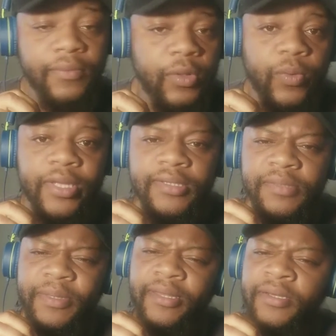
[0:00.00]

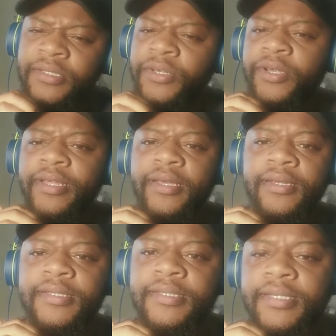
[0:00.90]
wins, but that was early
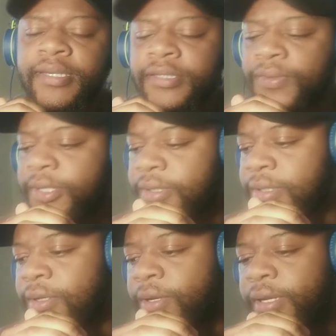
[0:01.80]
in his days when he was
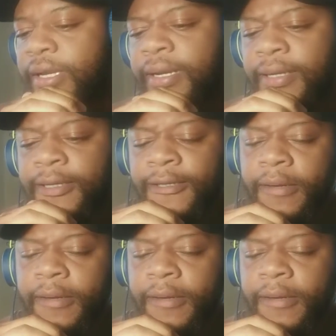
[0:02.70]
a lot younger.